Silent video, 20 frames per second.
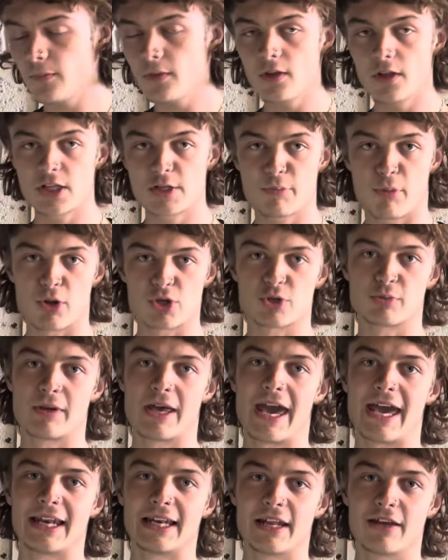it's possibly
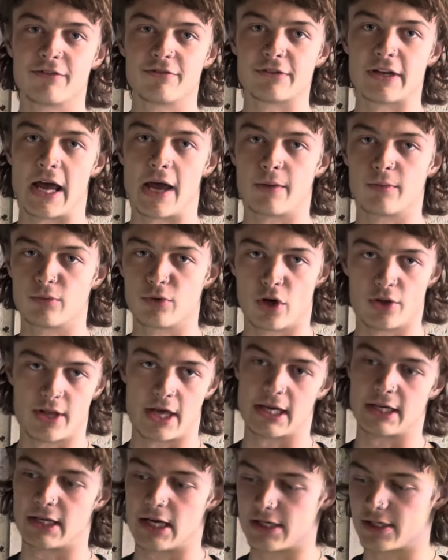head lift now, not the
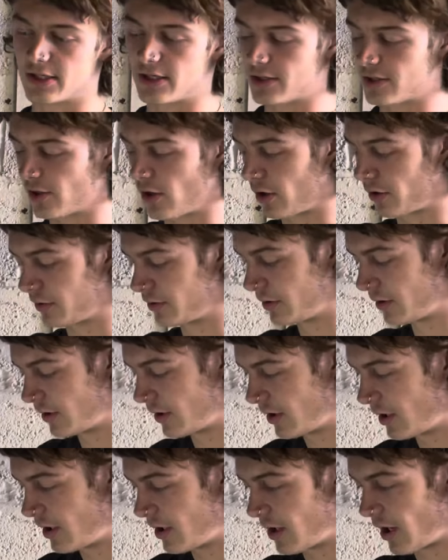head gasket's gone.
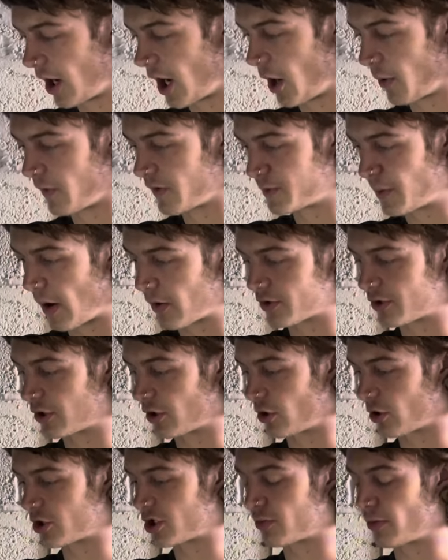We spoke to the
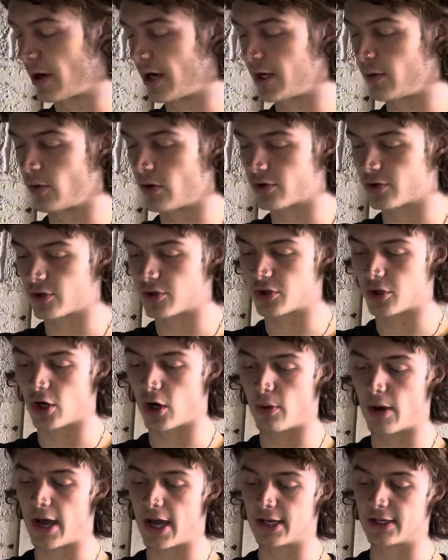customer. He wants us to
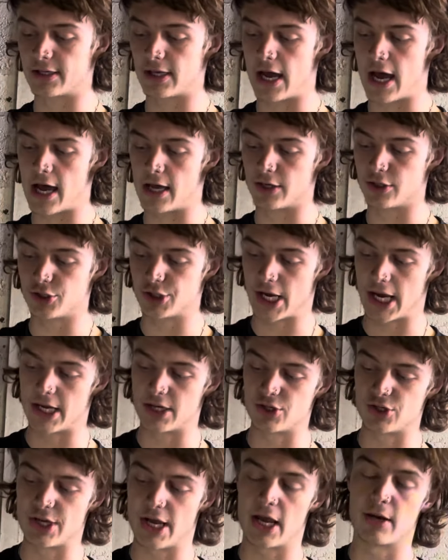go ahead and
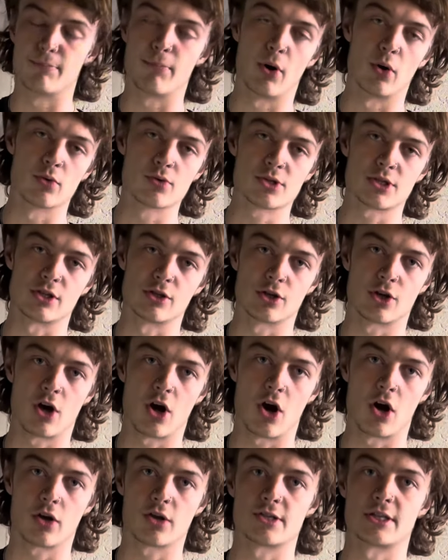change the head bolts in the
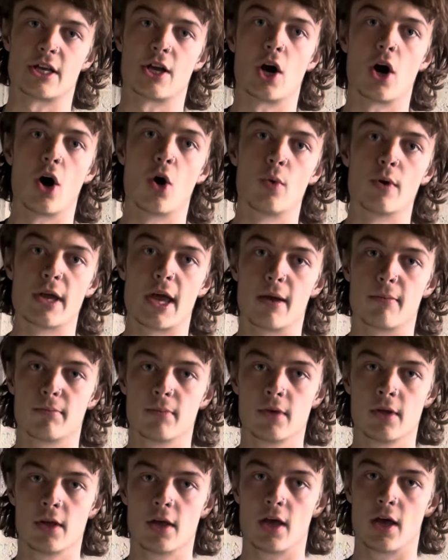car because they are OEM,
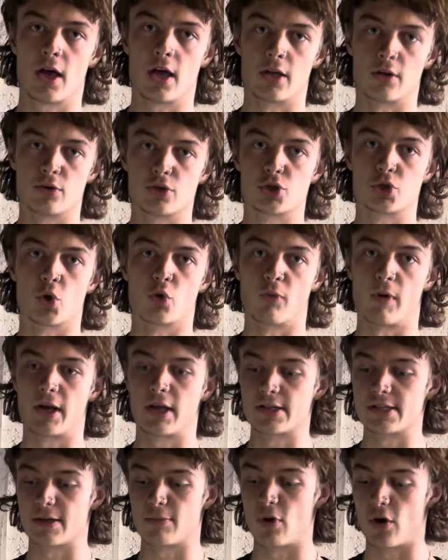and Sean
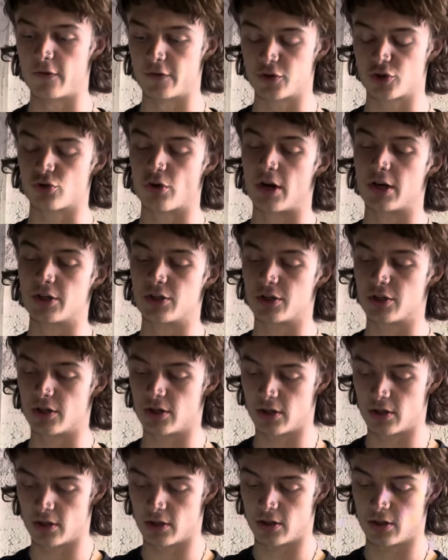reckons they might have stretched.
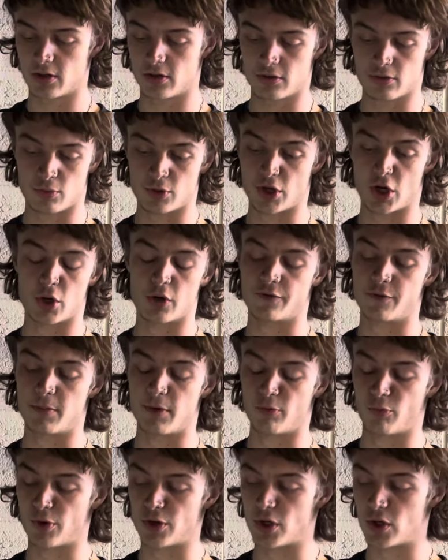We don't know if they've
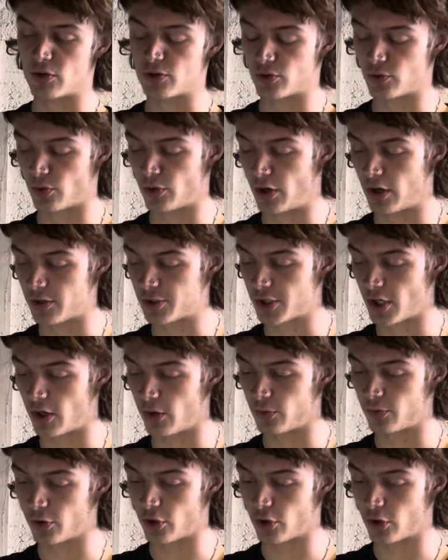been reused or not. So the